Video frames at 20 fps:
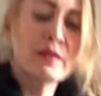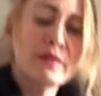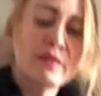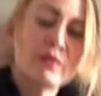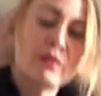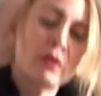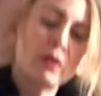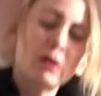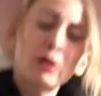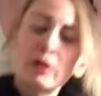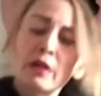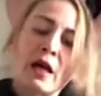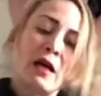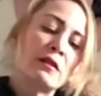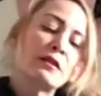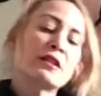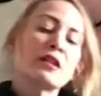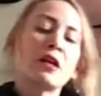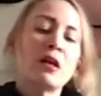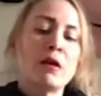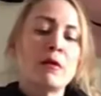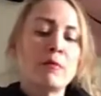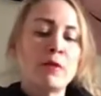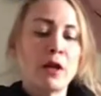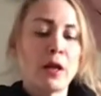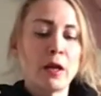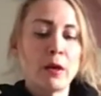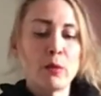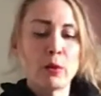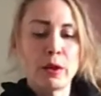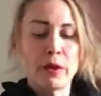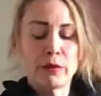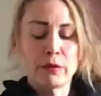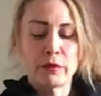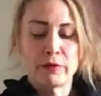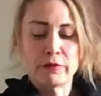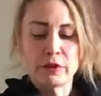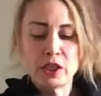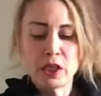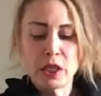skirt last time that I went
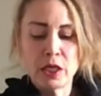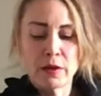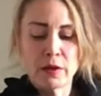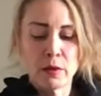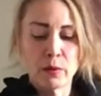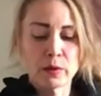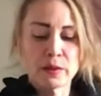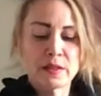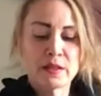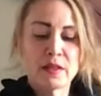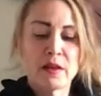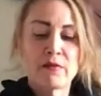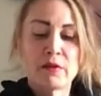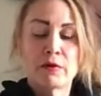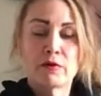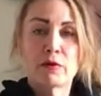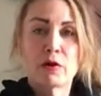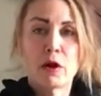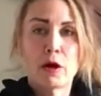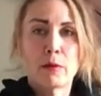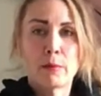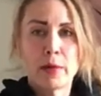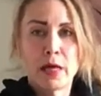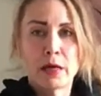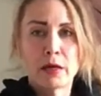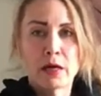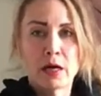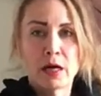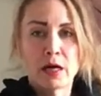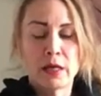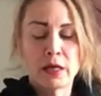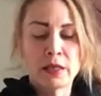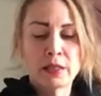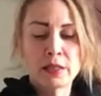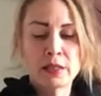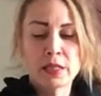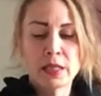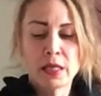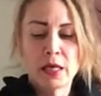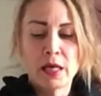thrifting that was seven for all
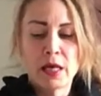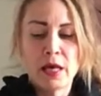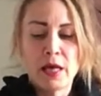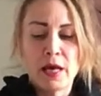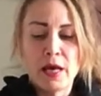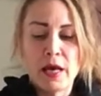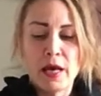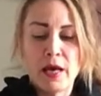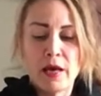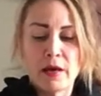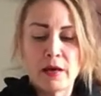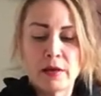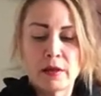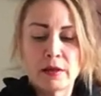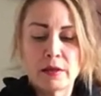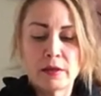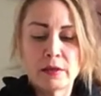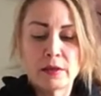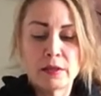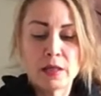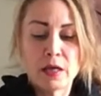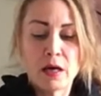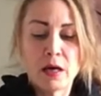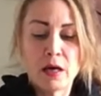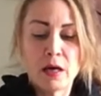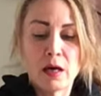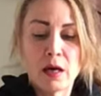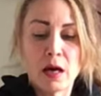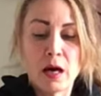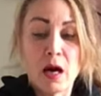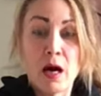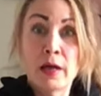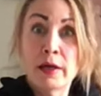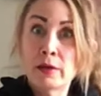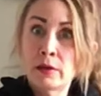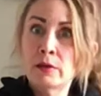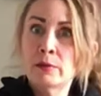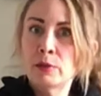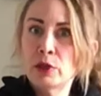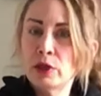mankind and I
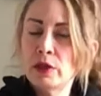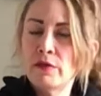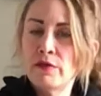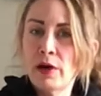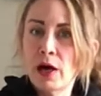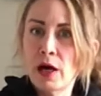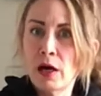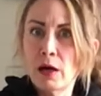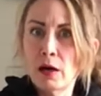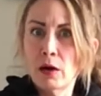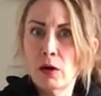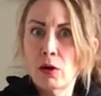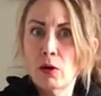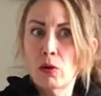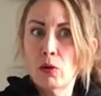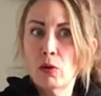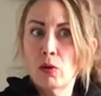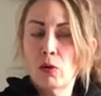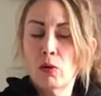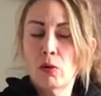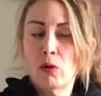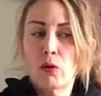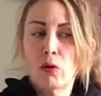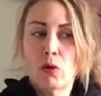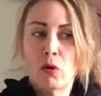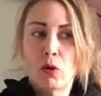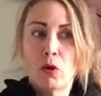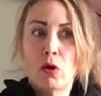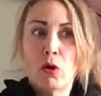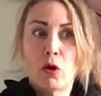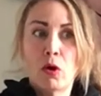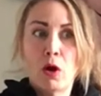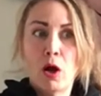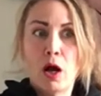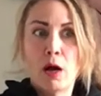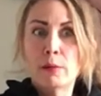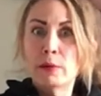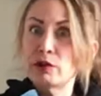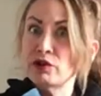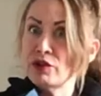couldn't believe how
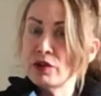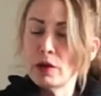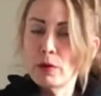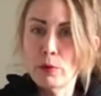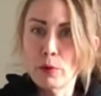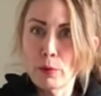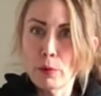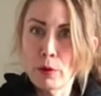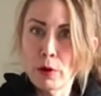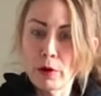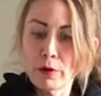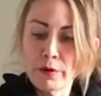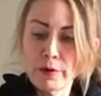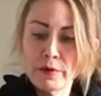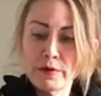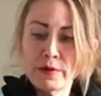how much they were worth.